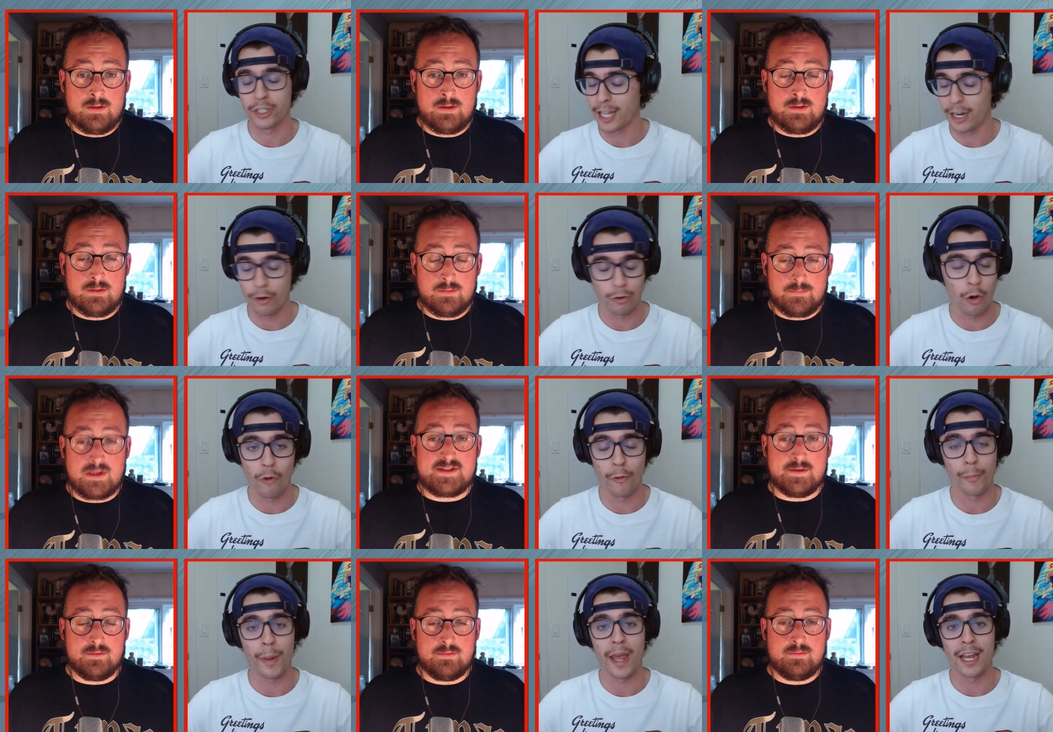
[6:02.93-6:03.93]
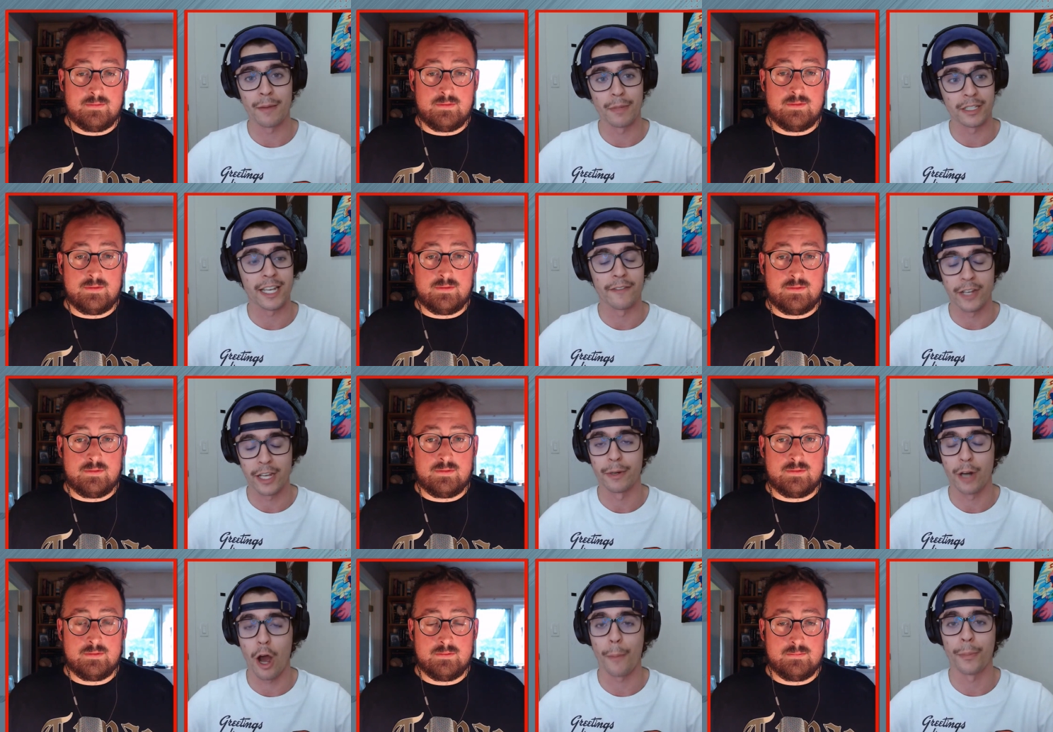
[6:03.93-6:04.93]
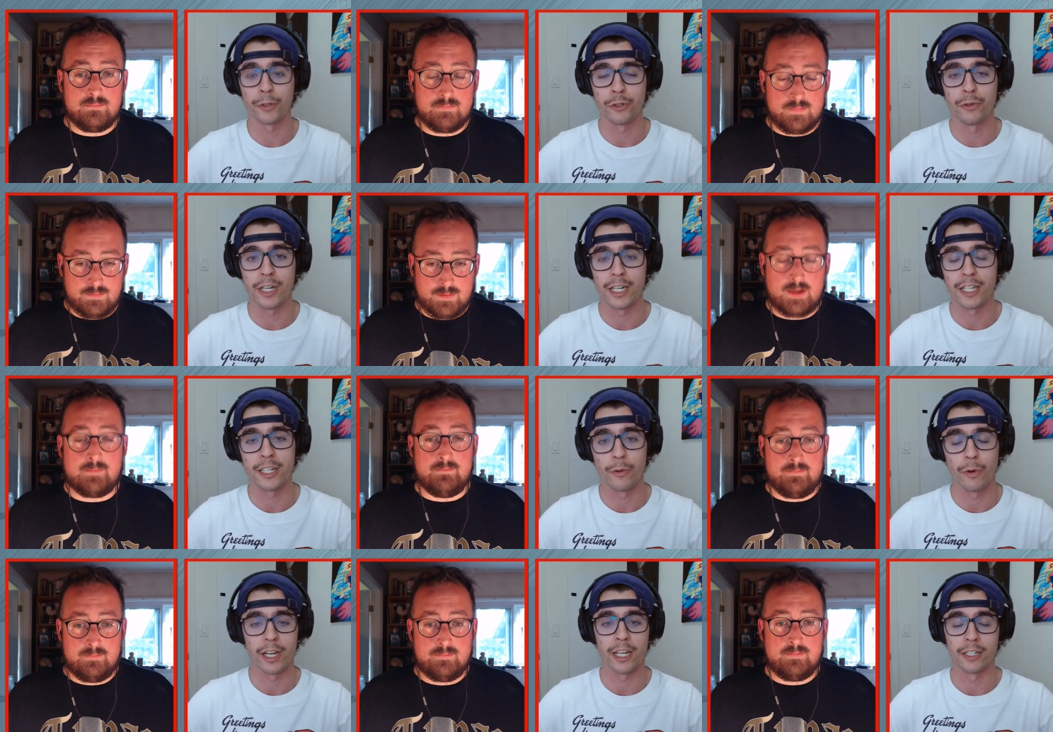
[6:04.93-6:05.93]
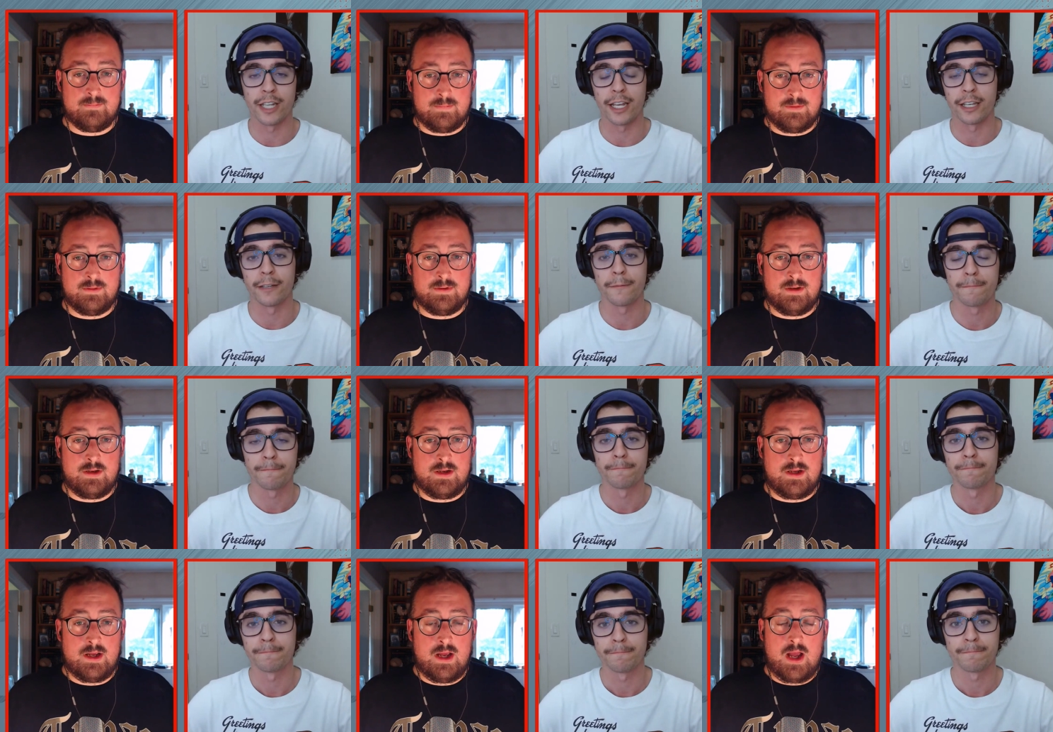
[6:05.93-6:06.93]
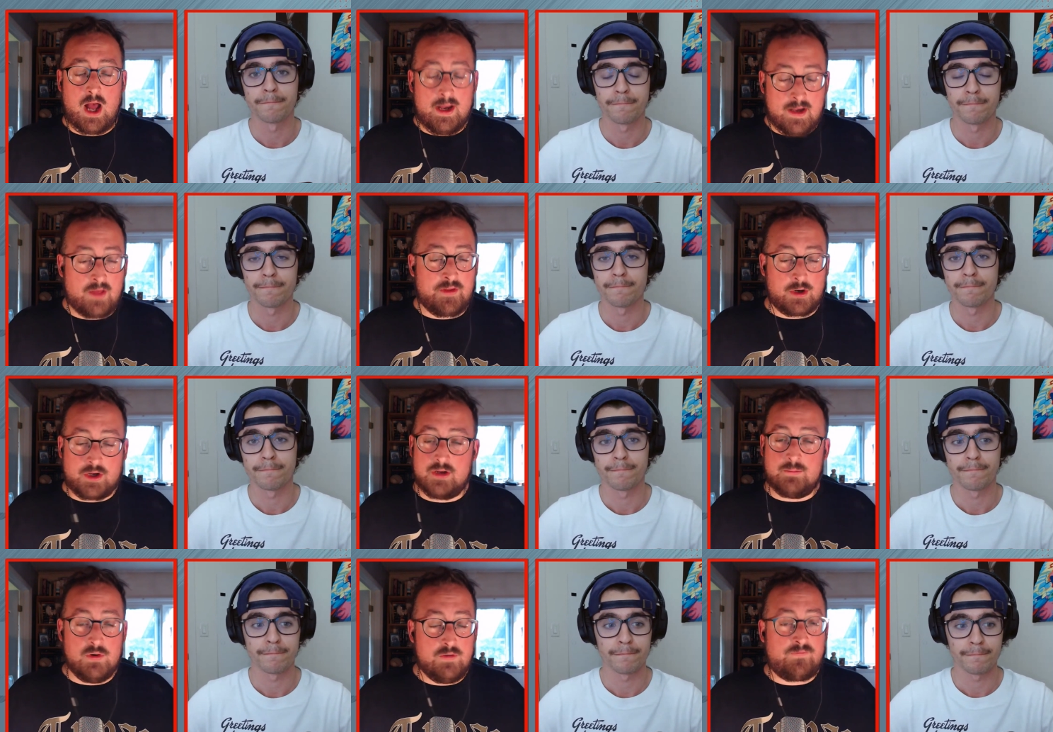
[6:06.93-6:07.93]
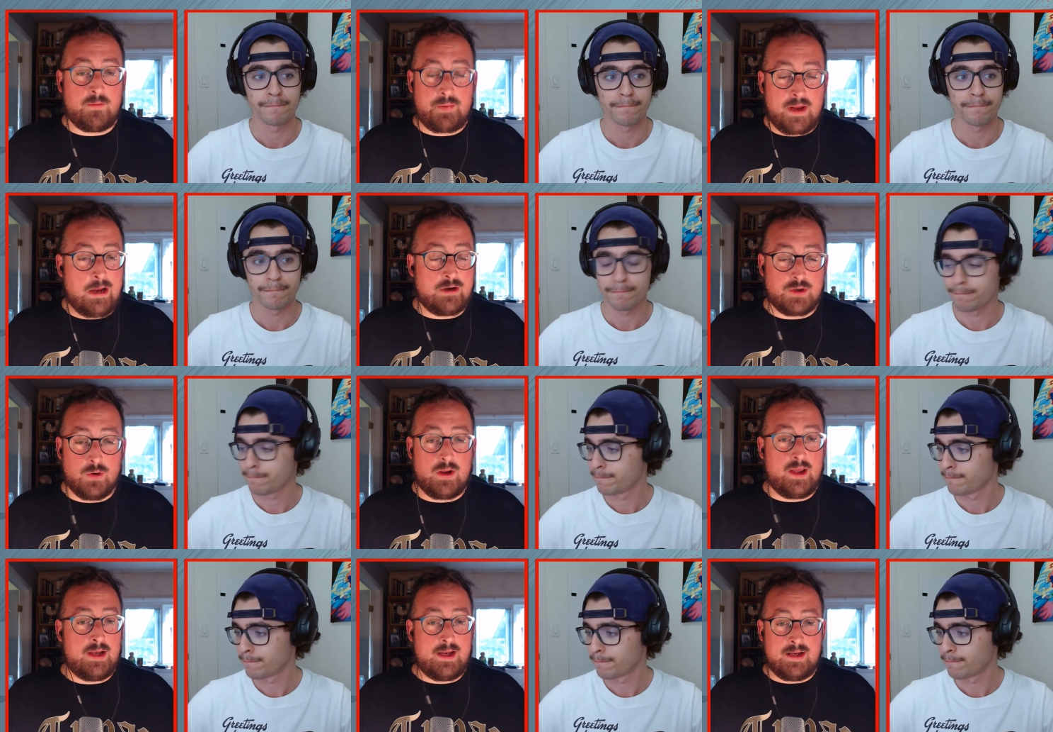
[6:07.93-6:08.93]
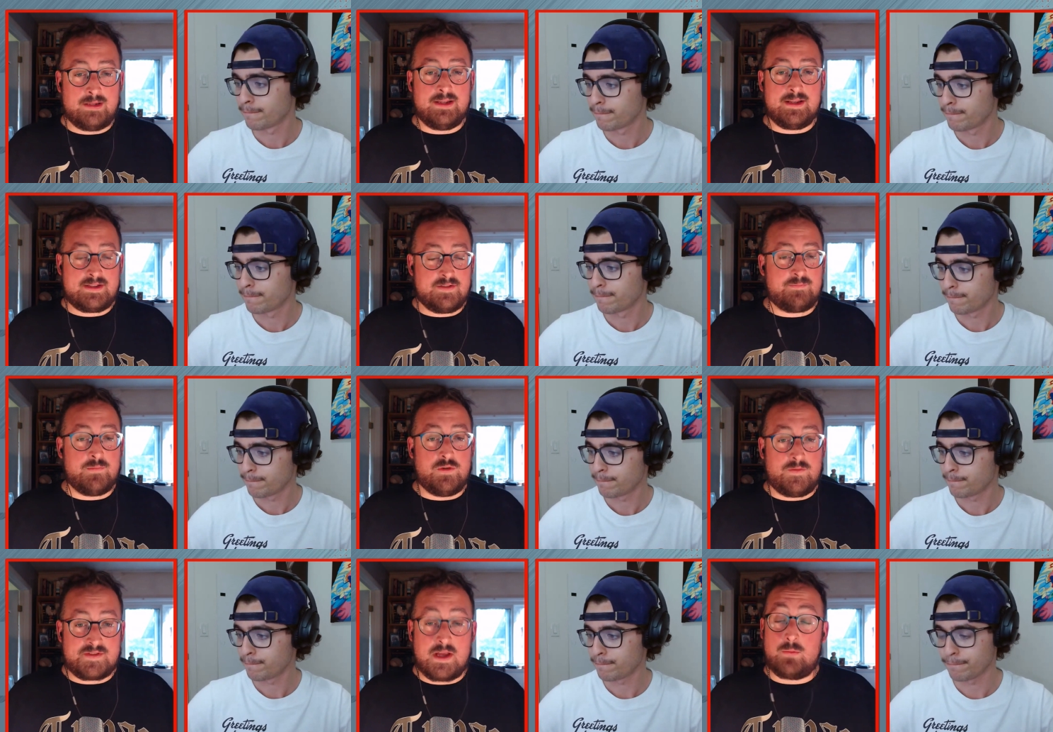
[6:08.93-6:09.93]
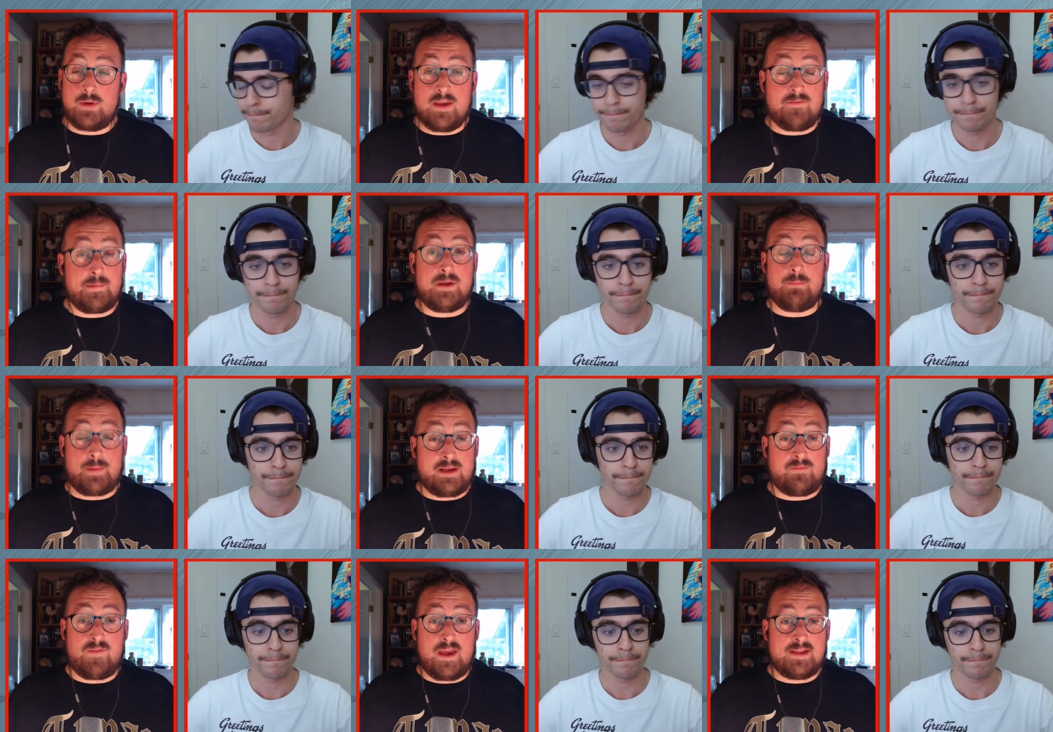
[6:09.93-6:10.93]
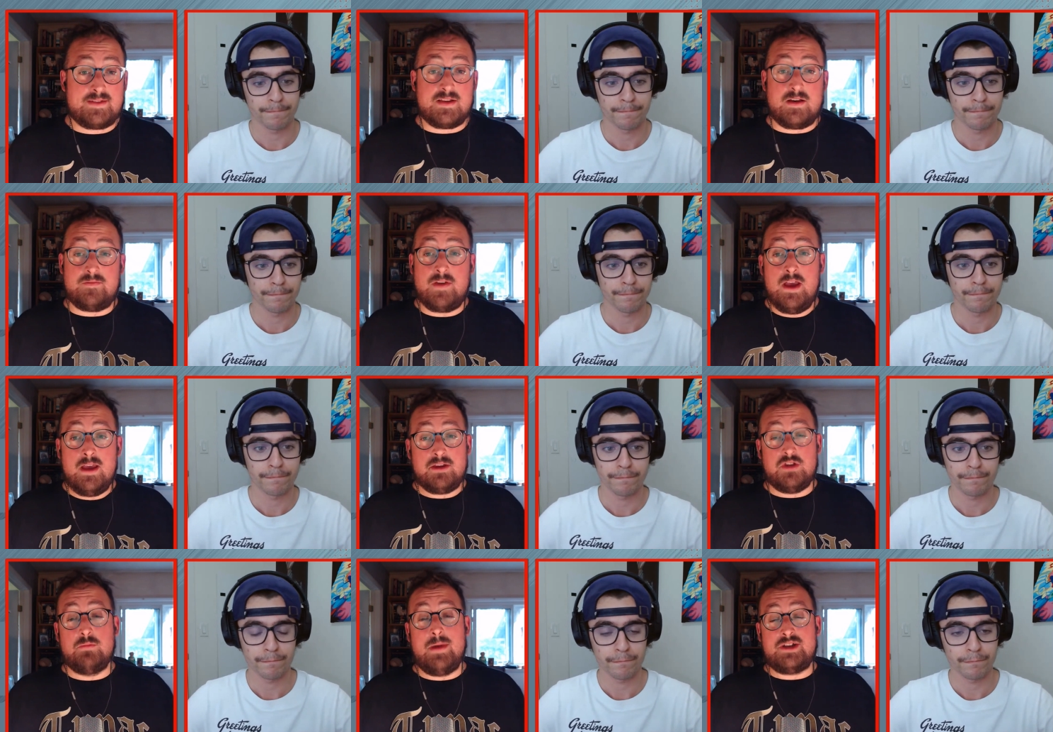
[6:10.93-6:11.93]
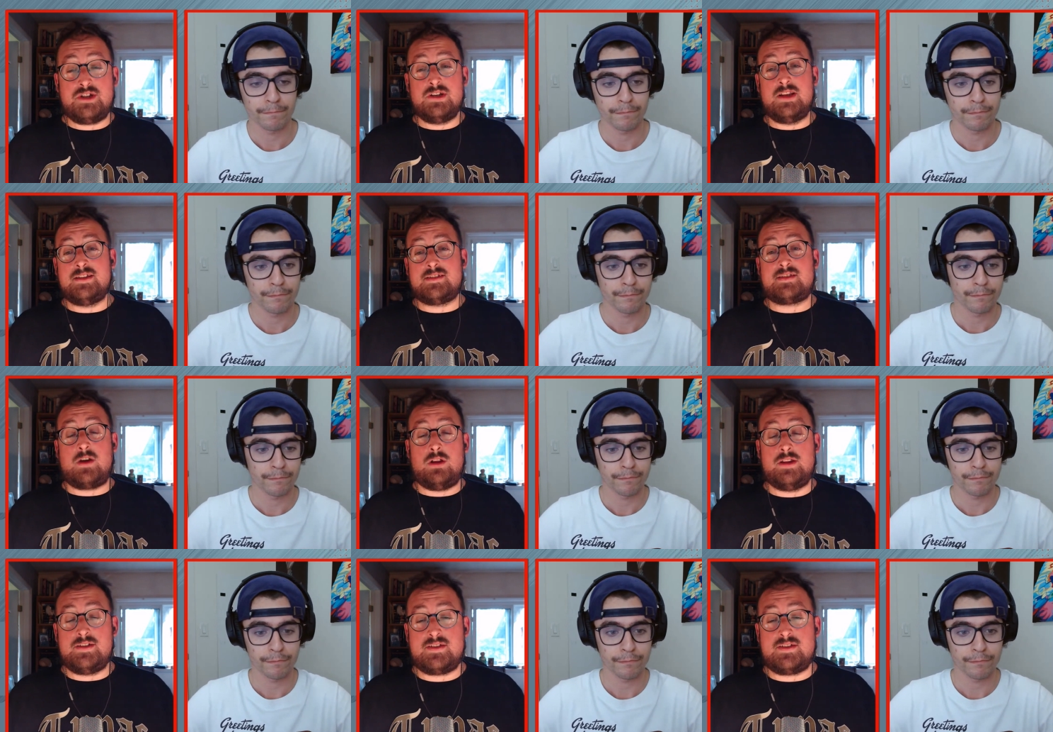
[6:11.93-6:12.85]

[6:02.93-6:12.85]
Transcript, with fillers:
Speaker 1: They don't overpay him, it's giving him an opportunity to yep. see where he can take it
Speaker 2: another good move from Pierre Dorion in a list of moves that we have been big fans of. You mentioned his solid